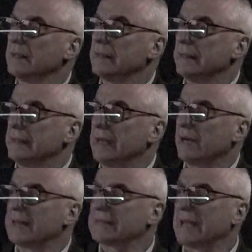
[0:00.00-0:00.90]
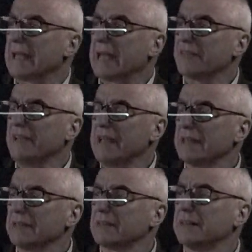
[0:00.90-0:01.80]
Now, as I
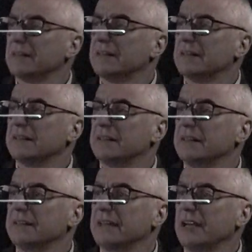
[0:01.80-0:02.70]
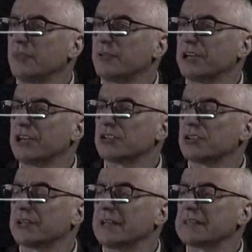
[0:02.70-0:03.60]
advance, this air pressure
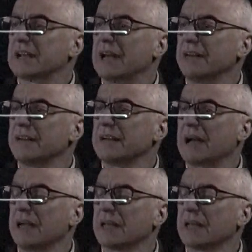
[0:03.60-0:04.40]
gets higher and higher